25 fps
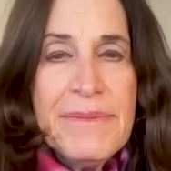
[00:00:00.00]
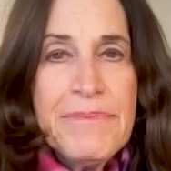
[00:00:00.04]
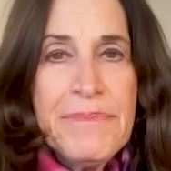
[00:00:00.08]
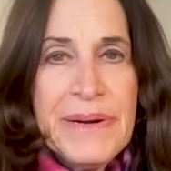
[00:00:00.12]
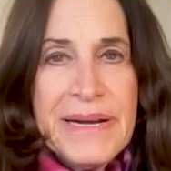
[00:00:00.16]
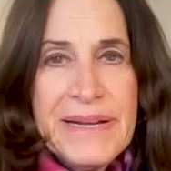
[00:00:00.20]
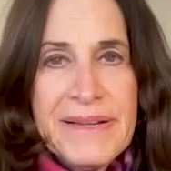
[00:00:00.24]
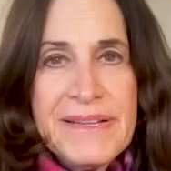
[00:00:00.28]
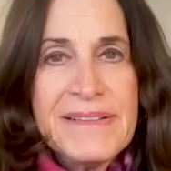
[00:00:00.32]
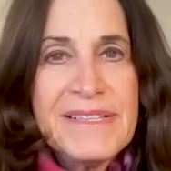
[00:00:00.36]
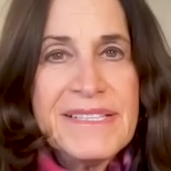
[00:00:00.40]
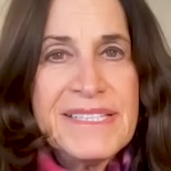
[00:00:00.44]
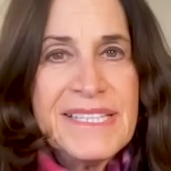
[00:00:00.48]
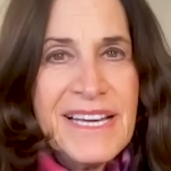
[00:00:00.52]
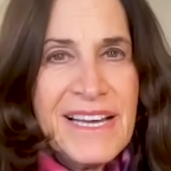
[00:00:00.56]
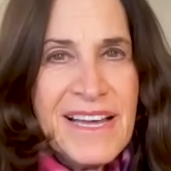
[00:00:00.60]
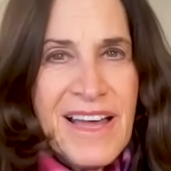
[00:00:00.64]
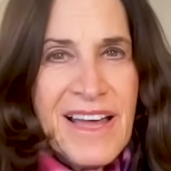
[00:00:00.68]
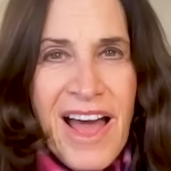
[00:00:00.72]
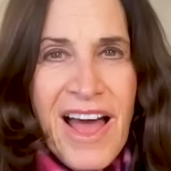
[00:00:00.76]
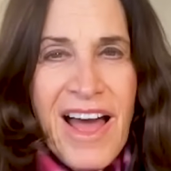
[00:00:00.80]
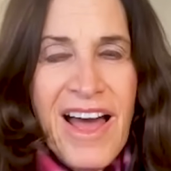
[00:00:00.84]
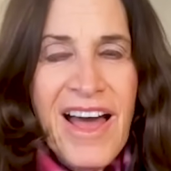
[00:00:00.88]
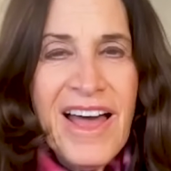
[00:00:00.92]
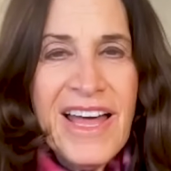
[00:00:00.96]
But the
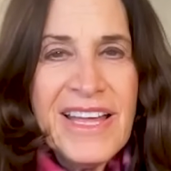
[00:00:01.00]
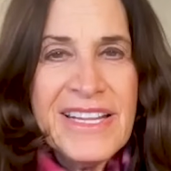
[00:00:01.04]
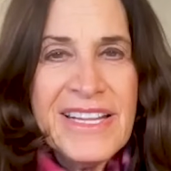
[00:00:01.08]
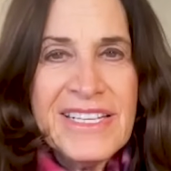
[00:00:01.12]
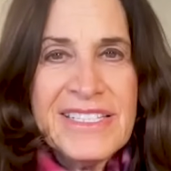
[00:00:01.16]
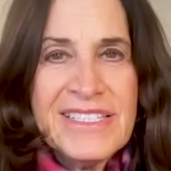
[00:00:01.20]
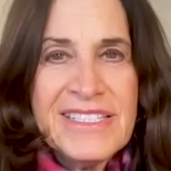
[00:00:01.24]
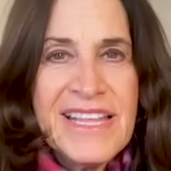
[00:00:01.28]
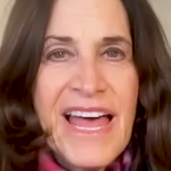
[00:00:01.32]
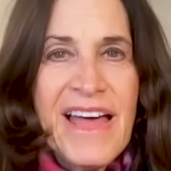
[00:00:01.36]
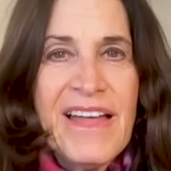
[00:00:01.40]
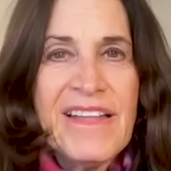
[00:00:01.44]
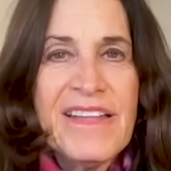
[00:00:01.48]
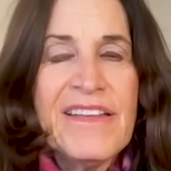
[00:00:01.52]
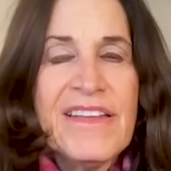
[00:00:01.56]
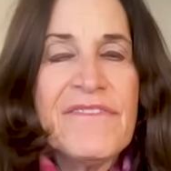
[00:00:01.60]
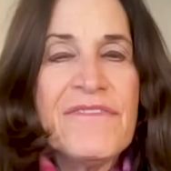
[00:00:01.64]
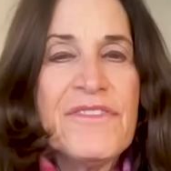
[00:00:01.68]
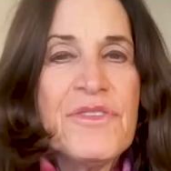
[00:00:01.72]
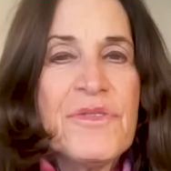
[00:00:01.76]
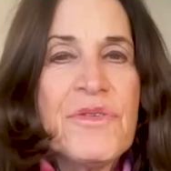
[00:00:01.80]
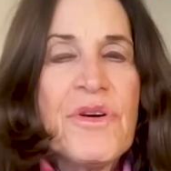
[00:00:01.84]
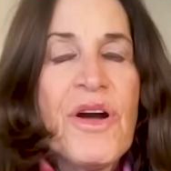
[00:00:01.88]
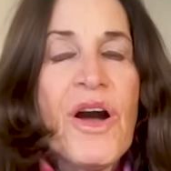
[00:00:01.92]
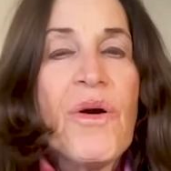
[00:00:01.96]
con is that
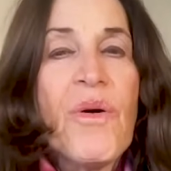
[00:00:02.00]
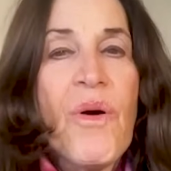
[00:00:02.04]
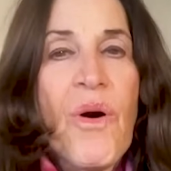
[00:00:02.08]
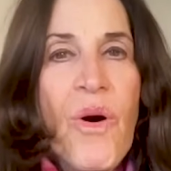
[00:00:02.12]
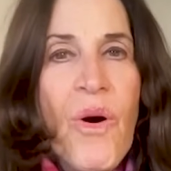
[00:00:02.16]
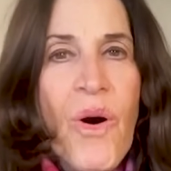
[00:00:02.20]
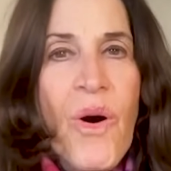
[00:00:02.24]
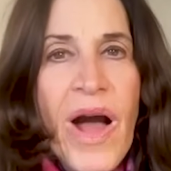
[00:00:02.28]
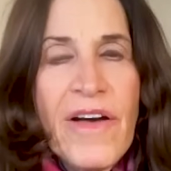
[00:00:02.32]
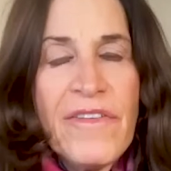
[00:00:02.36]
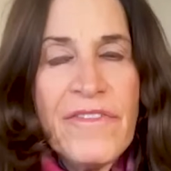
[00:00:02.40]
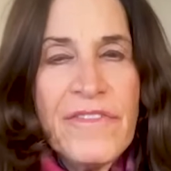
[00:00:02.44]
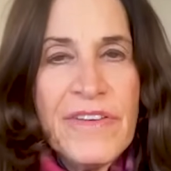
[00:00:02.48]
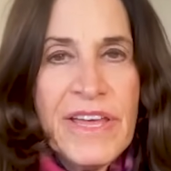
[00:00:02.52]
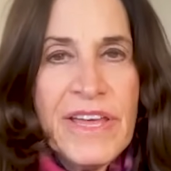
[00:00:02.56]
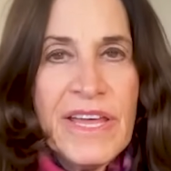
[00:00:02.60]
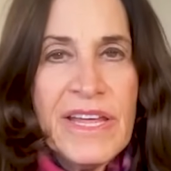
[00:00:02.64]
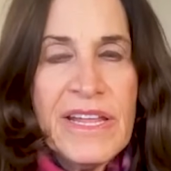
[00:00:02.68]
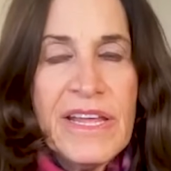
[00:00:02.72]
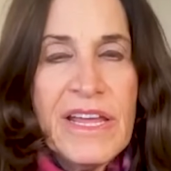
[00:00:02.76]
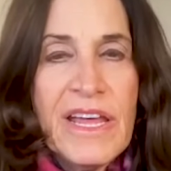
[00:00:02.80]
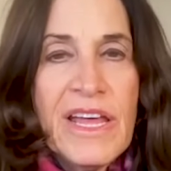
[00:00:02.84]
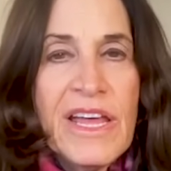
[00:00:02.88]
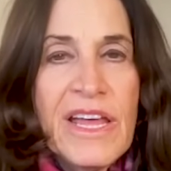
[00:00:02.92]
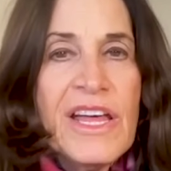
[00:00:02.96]
if you go off it,